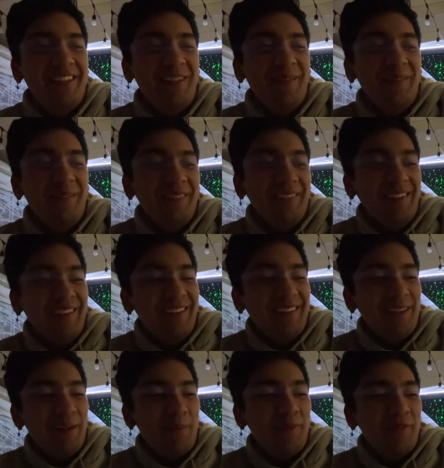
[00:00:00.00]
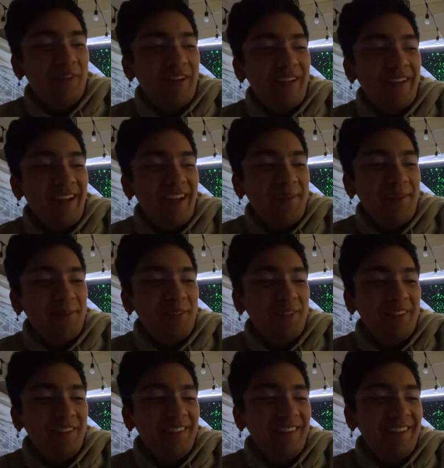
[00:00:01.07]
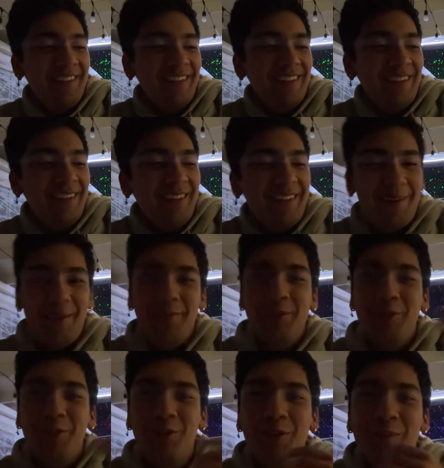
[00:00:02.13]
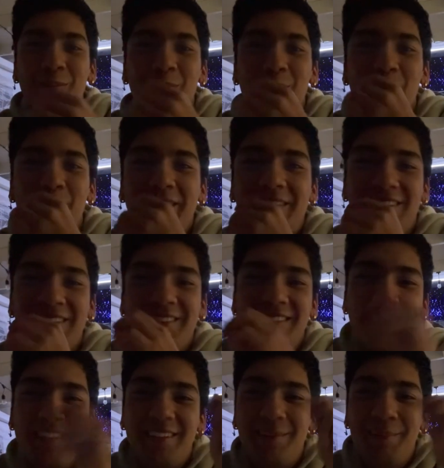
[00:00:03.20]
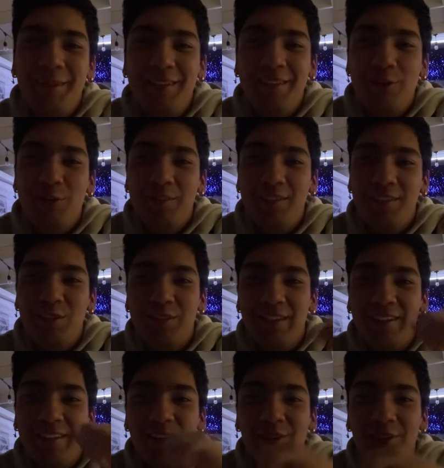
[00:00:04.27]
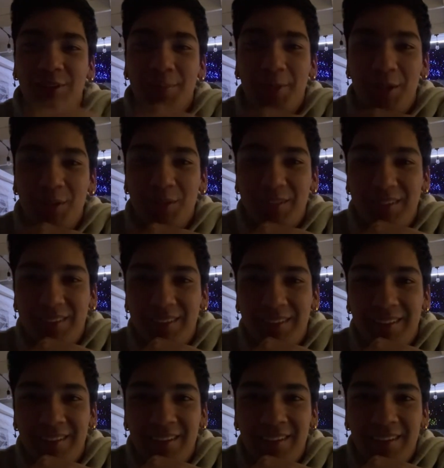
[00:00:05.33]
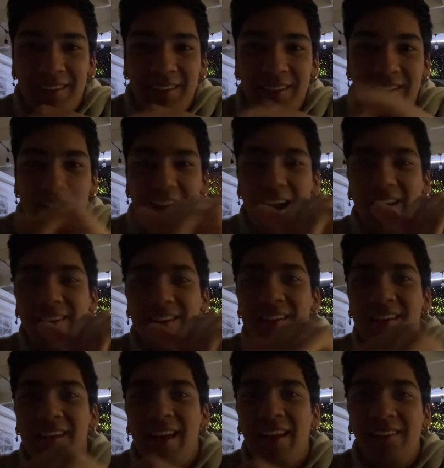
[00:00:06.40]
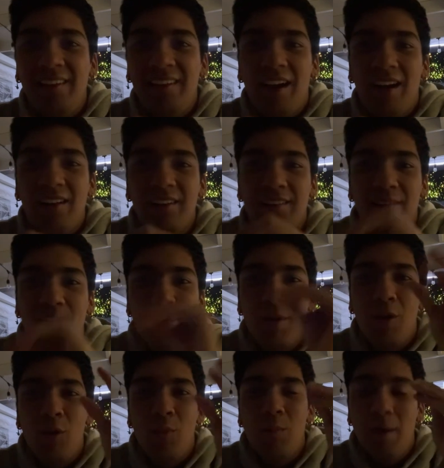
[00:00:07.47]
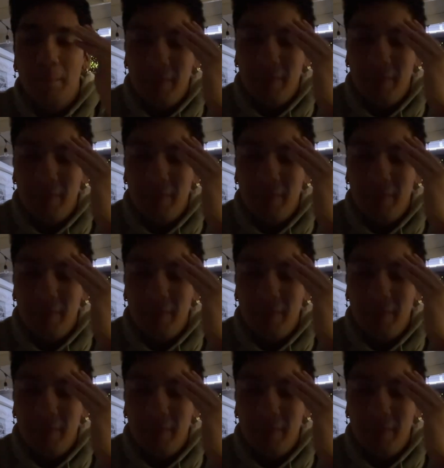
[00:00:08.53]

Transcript: at the gym. That'll be funny. I have to I'll have to do some more research. Mini streets need to take down some notes. Yeah, I think Casey got us the whole